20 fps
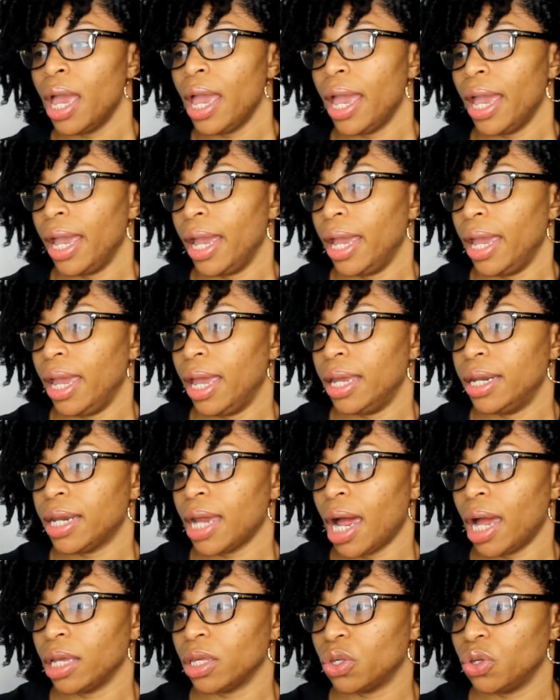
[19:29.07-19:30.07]
and
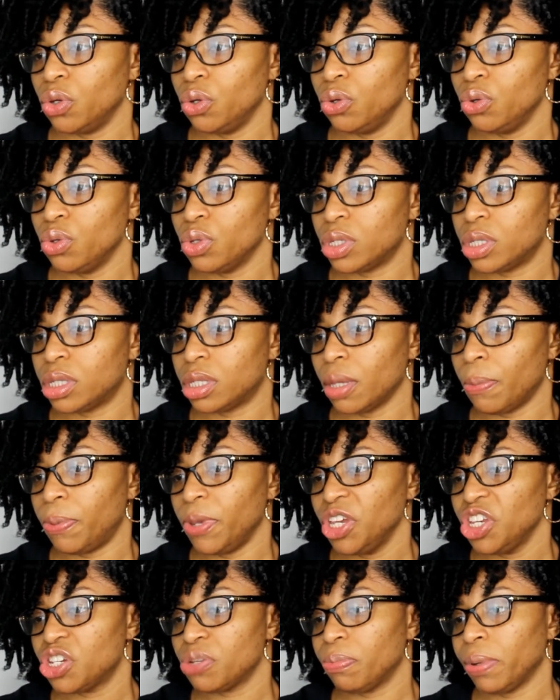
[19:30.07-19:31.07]
I use the
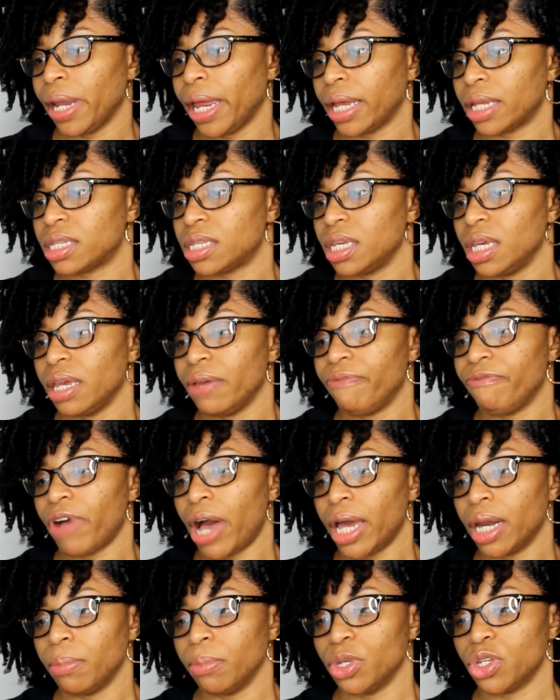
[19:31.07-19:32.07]
Peach Black Tea and
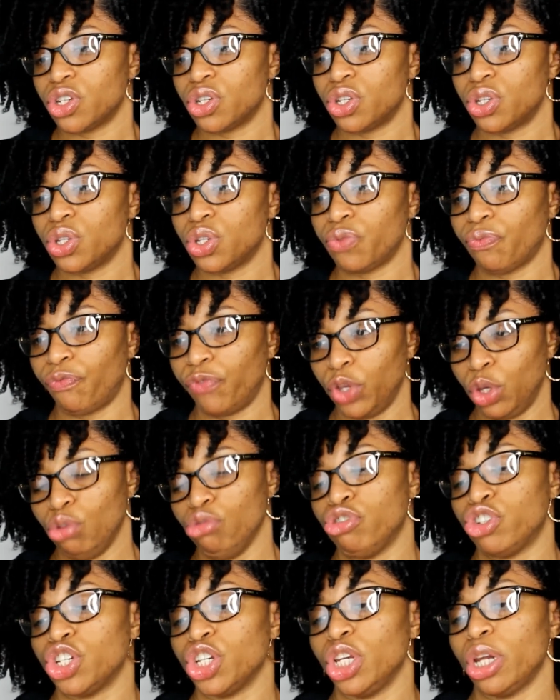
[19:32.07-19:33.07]
Vitamin
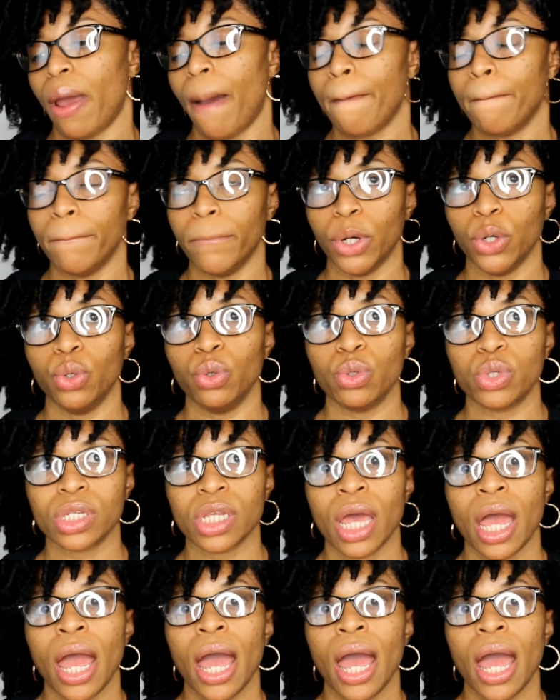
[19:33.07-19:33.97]
Fusion Mousse.